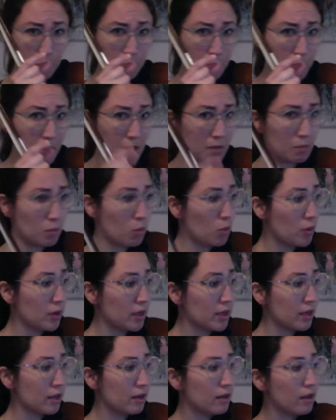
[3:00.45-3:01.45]

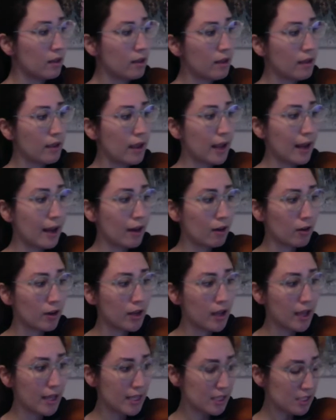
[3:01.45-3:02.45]
pinpointed
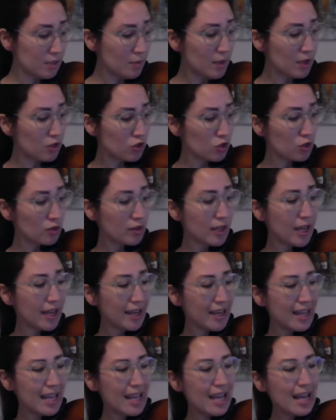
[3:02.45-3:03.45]
area is to make sure
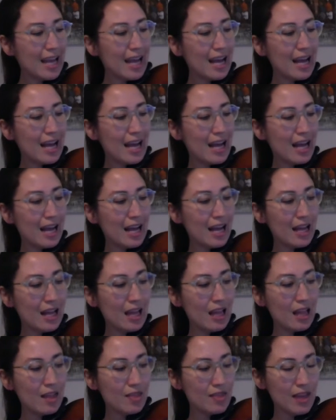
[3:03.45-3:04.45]
that
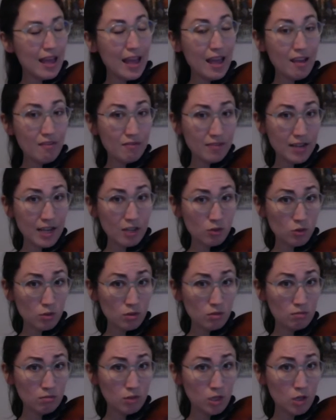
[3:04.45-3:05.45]
the F
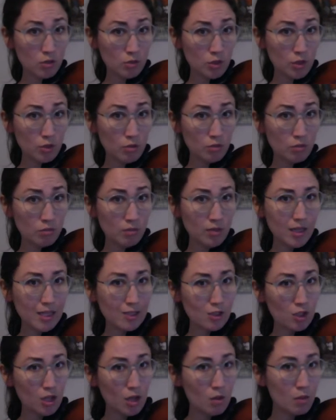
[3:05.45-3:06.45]
natural, low 2,
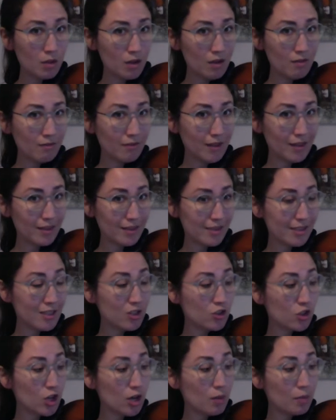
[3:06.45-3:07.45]
is low enough and the C
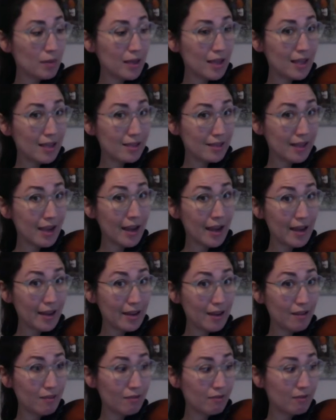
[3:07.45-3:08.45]
sharp is high
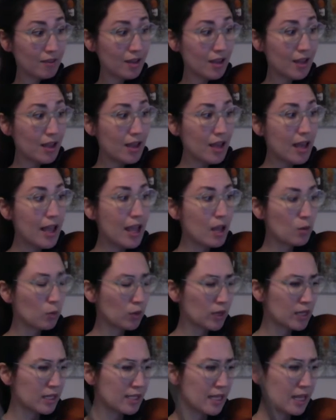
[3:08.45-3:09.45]
enough. And we're
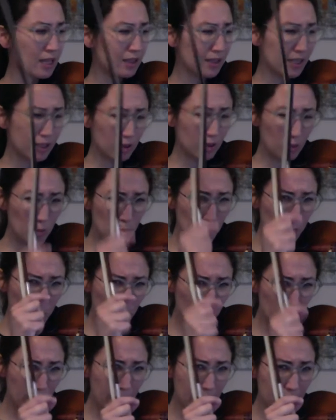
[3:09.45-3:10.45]
going to take a little
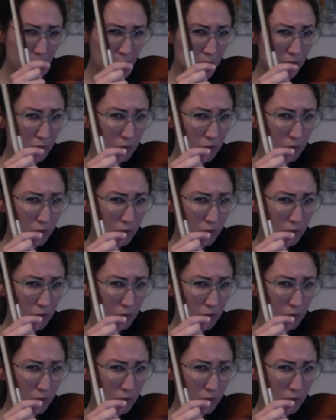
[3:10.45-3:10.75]
break